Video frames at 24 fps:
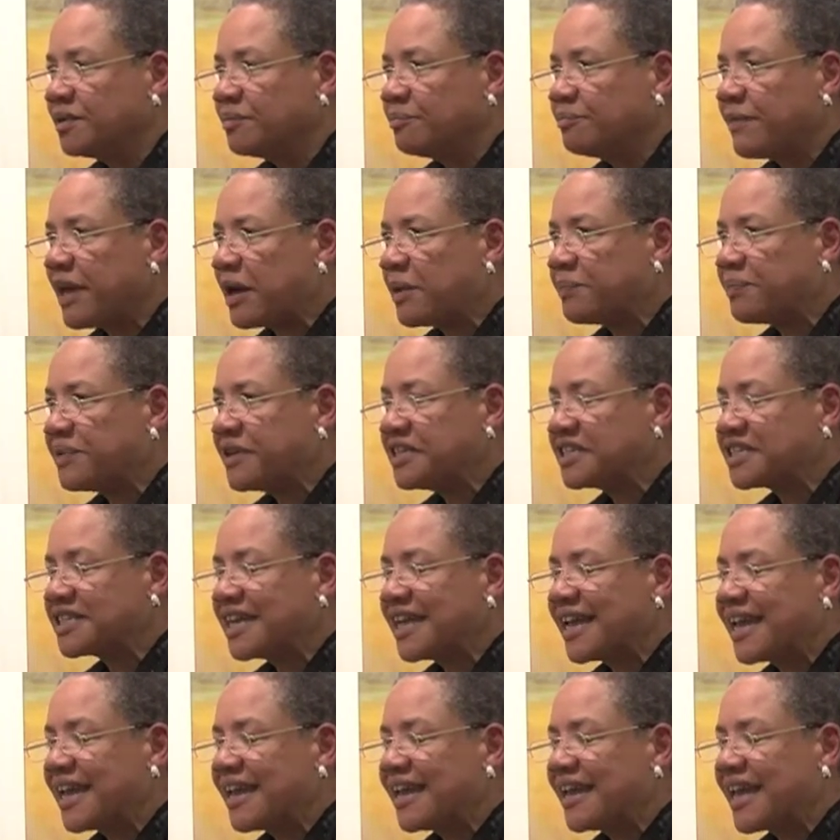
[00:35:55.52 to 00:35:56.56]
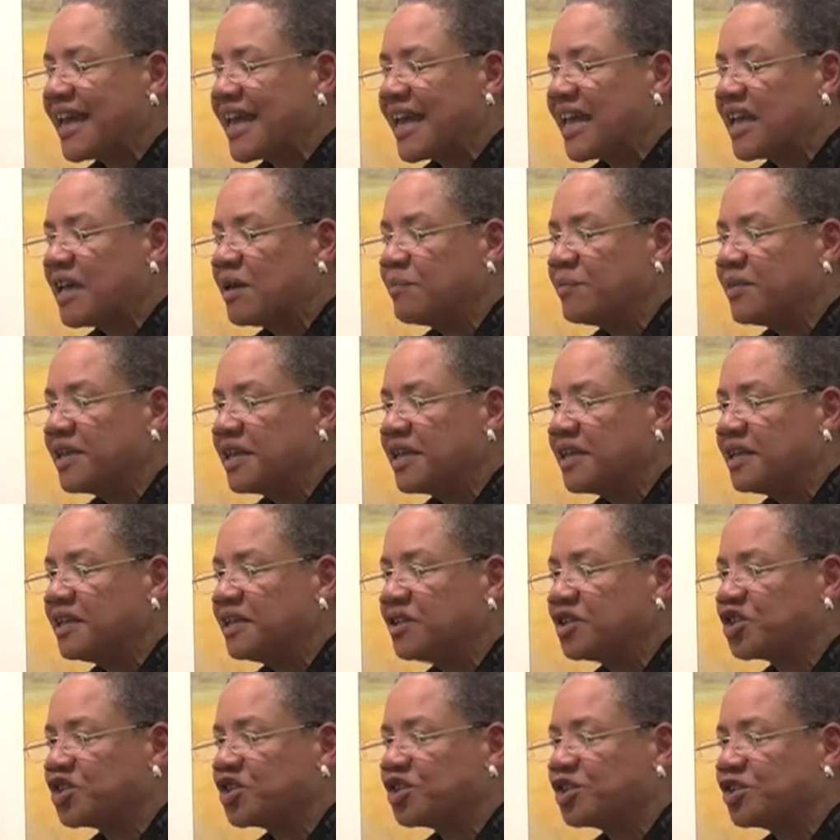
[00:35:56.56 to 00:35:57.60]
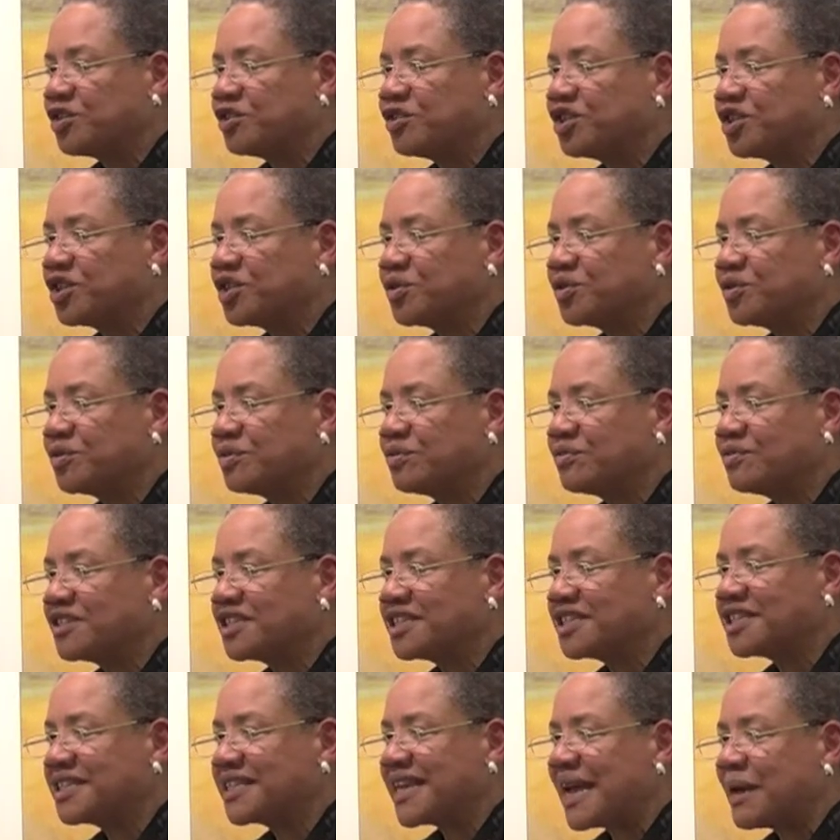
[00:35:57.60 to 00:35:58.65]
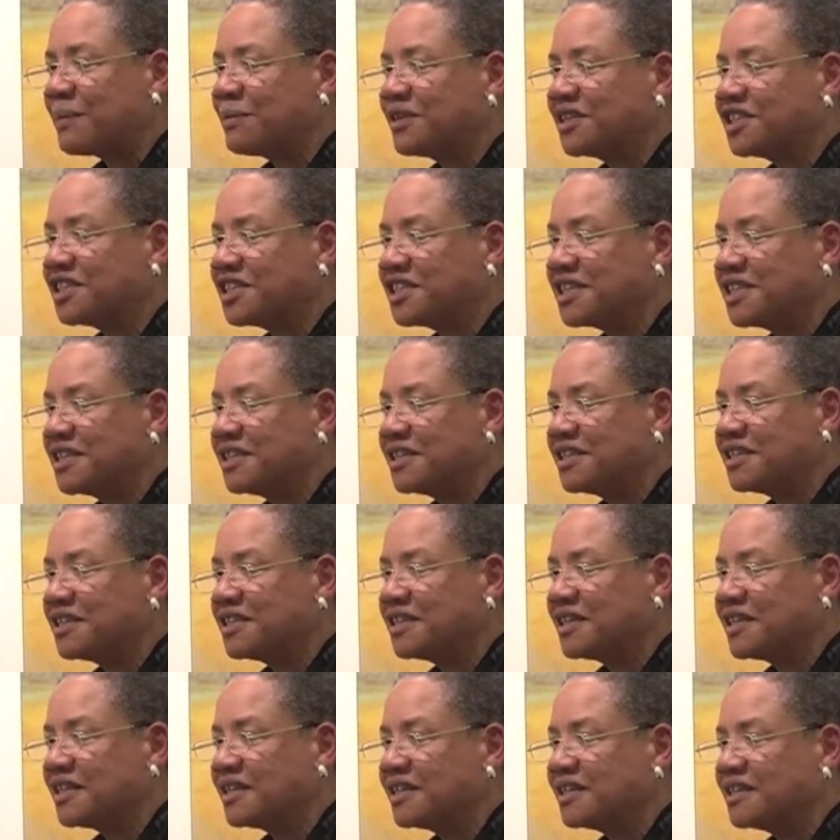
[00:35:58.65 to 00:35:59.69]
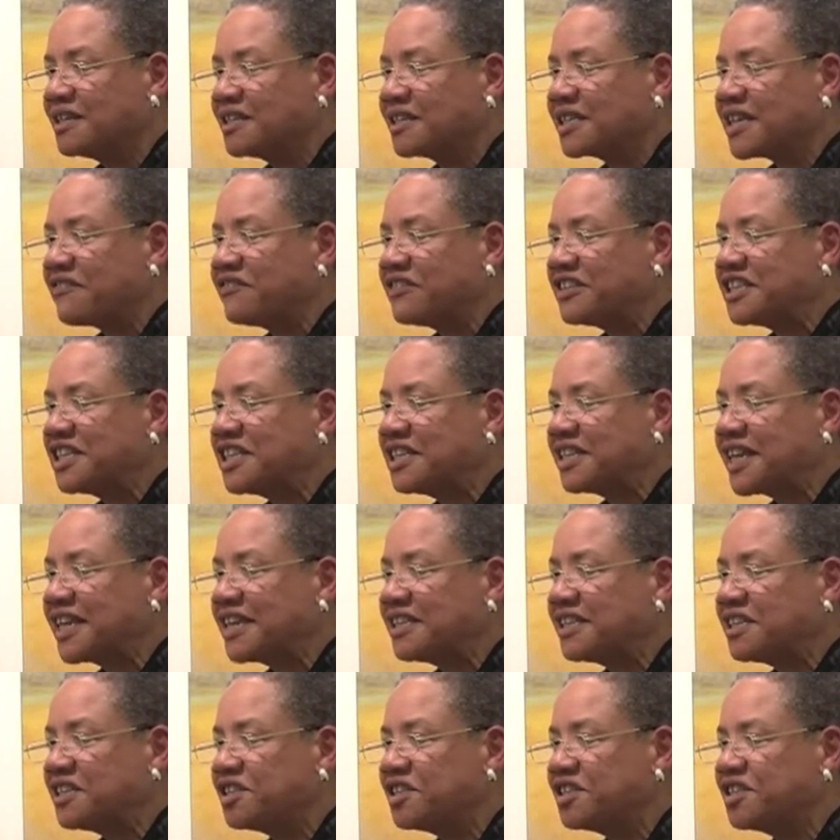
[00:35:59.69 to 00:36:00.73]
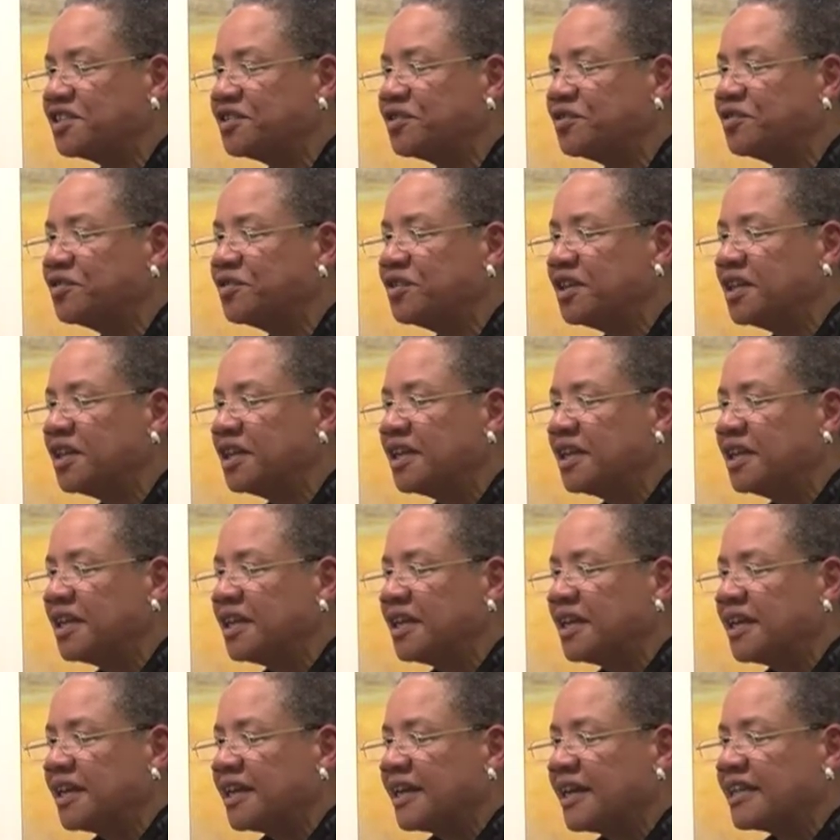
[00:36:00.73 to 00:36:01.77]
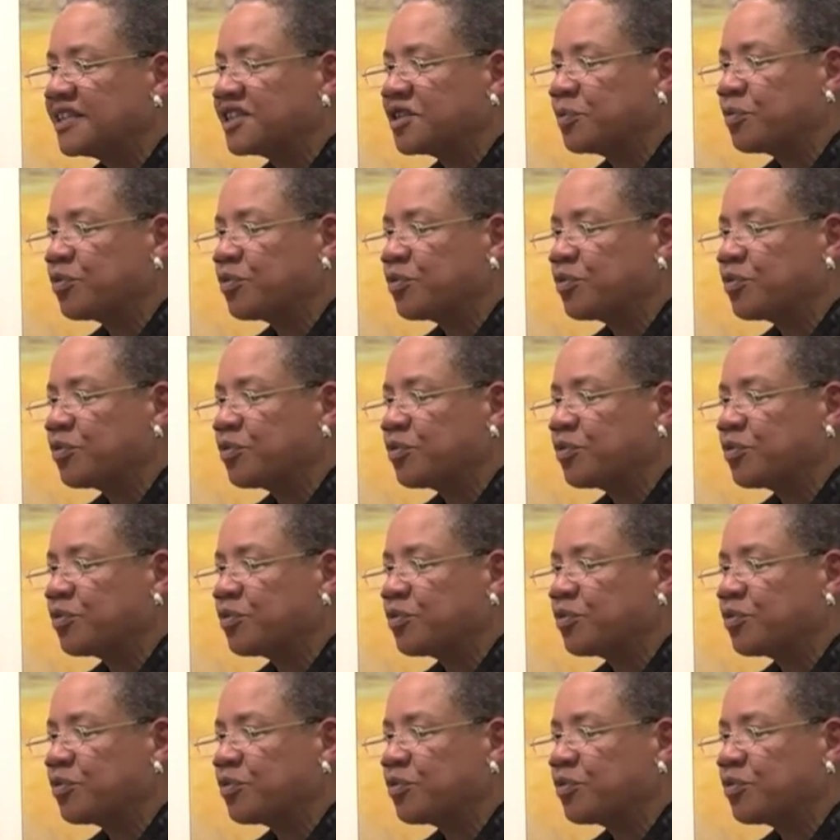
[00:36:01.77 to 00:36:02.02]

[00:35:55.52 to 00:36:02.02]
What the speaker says: Mount Pisgah AME Church, was established in 1792. And so